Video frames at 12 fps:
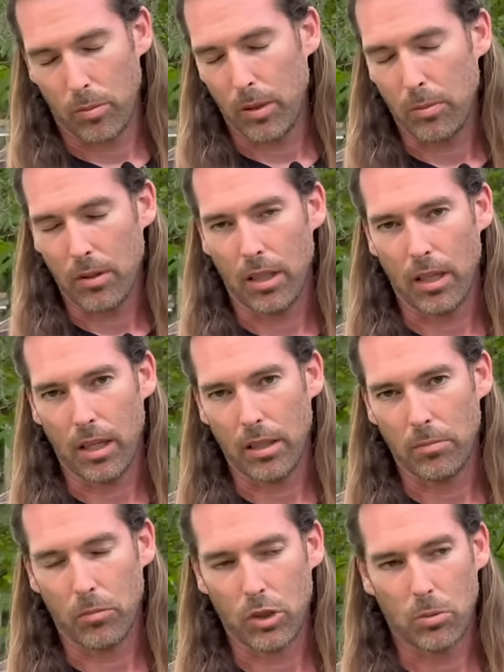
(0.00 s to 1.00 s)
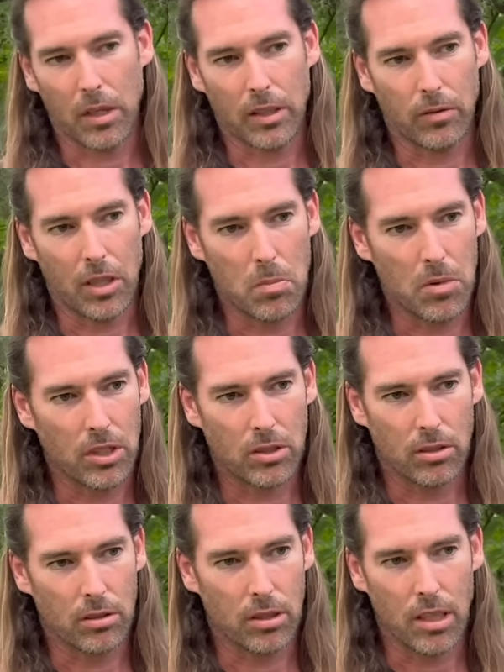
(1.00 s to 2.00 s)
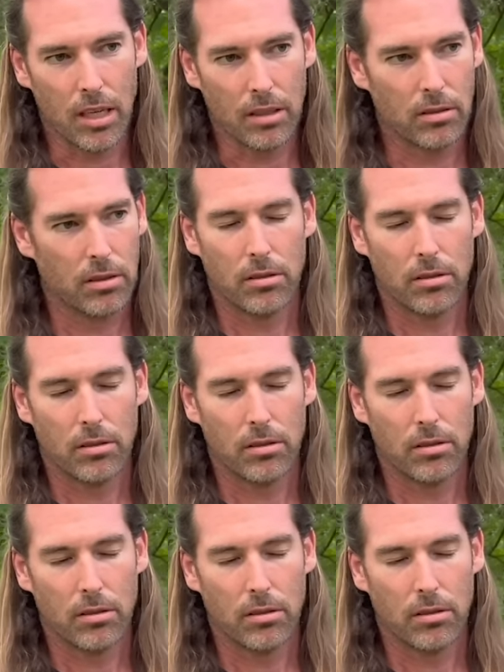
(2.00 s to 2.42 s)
people that I respect very much and are not,